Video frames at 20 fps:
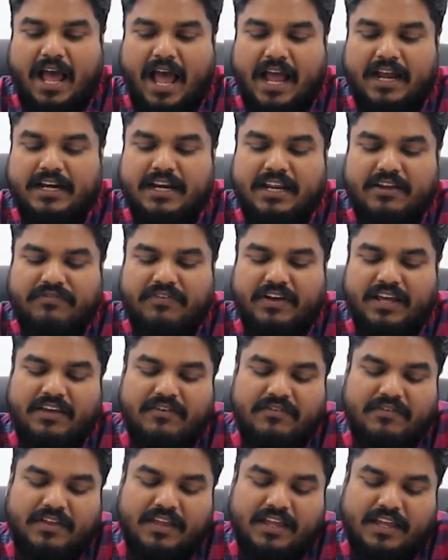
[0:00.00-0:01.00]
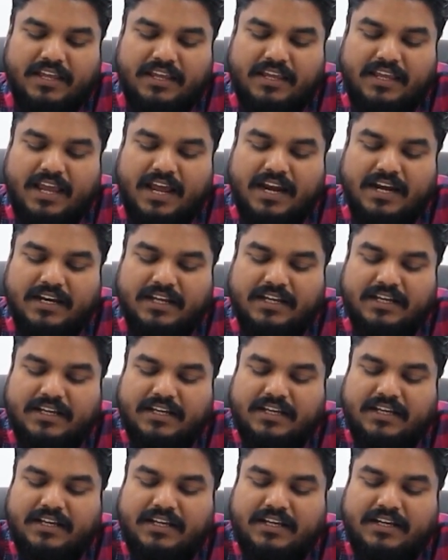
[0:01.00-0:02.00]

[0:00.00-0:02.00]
Agni 5 can